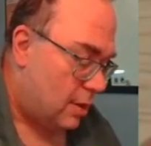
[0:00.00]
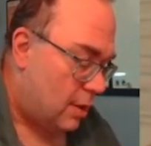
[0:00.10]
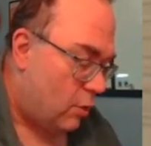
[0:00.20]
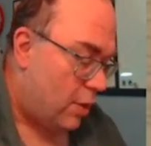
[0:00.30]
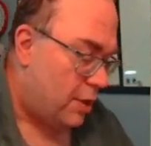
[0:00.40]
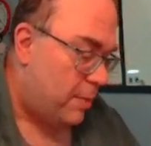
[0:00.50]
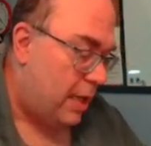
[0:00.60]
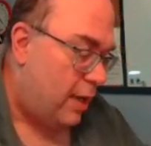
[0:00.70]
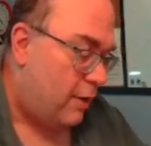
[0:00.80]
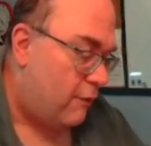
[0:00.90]
going to
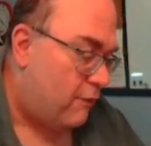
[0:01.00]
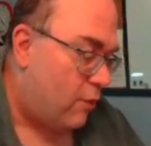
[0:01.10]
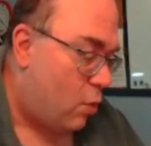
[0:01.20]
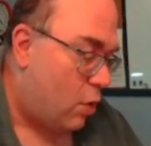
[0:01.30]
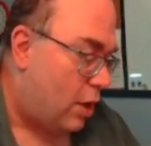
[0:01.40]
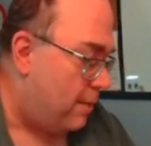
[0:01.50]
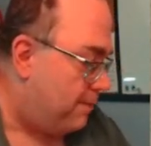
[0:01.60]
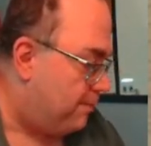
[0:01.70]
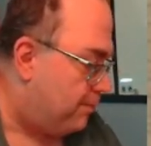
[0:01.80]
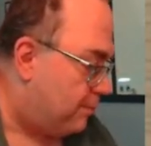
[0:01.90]
be 4.
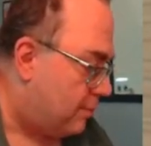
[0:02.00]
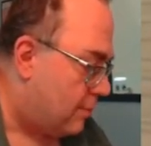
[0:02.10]
Oh,